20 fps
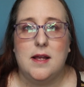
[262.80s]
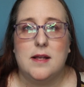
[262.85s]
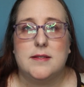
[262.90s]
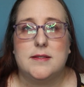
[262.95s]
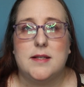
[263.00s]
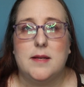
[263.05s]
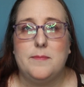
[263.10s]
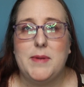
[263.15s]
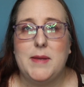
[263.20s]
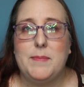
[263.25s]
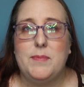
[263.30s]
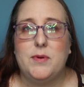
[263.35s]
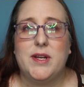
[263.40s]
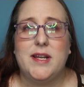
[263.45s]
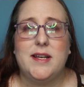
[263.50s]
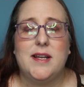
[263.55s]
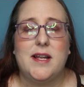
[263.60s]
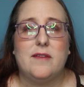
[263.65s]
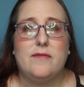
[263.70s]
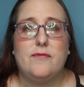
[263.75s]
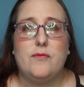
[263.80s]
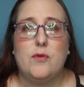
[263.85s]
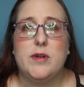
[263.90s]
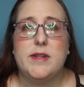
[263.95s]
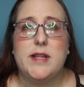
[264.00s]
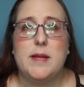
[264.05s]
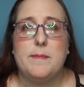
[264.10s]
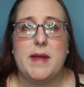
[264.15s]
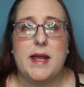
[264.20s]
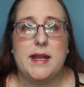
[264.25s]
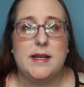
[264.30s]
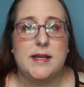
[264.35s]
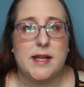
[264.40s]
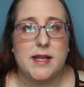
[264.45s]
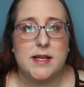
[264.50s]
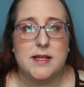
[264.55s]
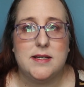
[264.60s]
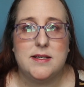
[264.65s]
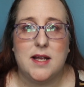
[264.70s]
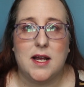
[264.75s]
Some people cannot afford them and
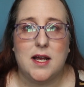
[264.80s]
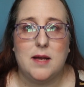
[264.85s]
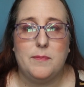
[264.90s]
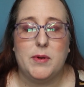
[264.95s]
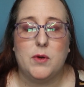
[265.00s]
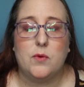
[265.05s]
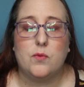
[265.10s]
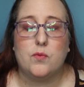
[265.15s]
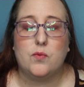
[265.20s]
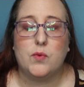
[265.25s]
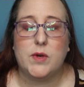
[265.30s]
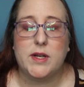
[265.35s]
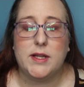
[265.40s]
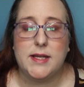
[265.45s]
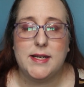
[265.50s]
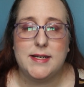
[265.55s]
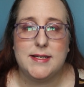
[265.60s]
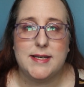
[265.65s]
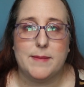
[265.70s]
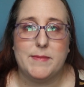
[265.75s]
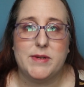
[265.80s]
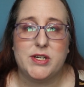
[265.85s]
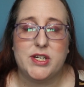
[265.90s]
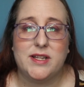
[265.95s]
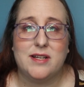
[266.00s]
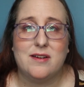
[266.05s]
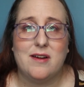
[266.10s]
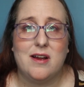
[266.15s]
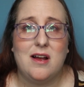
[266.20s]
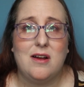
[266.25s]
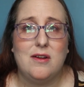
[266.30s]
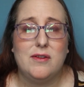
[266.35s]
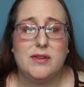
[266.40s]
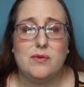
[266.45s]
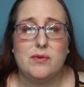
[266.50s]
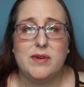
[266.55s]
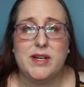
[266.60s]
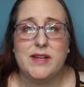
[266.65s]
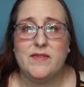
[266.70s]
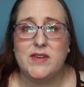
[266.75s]
end up really damaging their
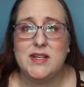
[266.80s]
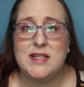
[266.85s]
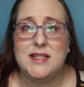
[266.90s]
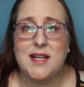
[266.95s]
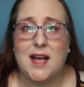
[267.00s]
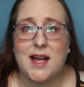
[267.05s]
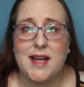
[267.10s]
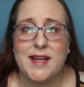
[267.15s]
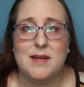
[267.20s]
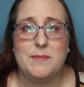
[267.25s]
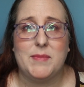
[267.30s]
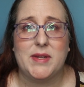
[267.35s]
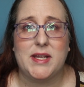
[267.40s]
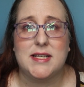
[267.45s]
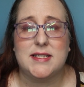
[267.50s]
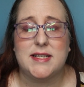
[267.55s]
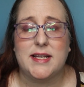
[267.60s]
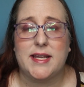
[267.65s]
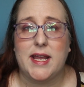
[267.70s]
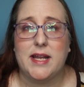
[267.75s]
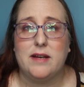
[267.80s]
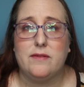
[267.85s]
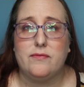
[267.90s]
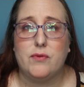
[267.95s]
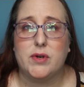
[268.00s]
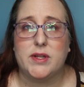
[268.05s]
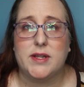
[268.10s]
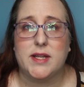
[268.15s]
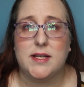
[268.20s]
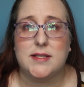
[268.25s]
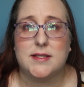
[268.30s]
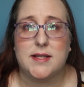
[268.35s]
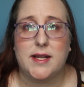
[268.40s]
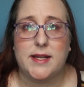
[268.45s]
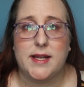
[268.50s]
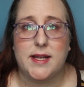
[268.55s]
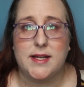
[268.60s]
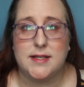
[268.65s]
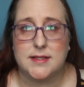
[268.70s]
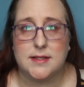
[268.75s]
health or even dying because they can't afford things
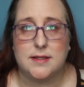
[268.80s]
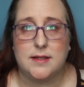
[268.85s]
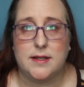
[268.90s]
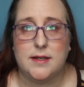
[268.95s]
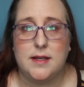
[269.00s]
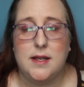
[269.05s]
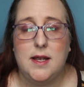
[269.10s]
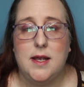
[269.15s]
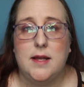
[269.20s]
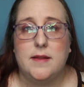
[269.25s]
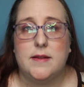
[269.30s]
like insulin.